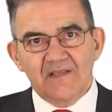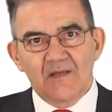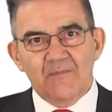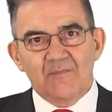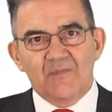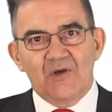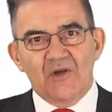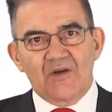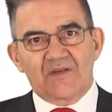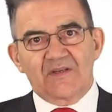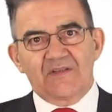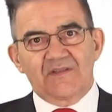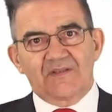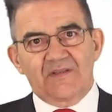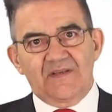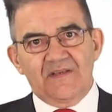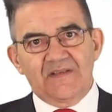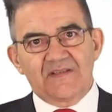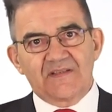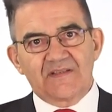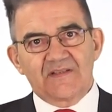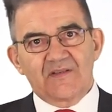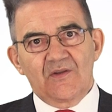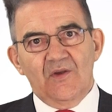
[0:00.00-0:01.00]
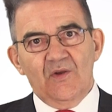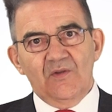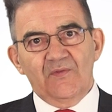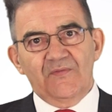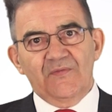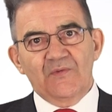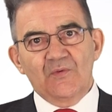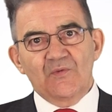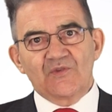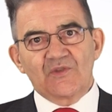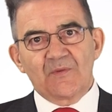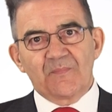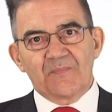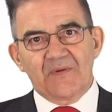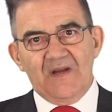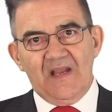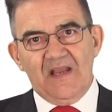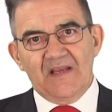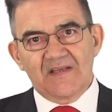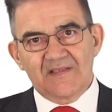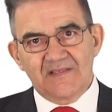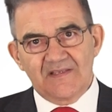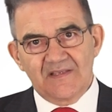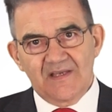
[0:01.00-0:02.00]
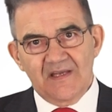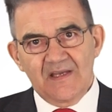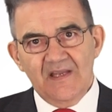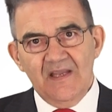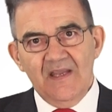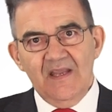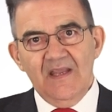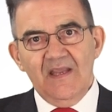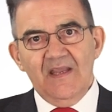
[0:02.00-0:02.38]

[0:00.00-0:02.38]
the market risk on future pricing,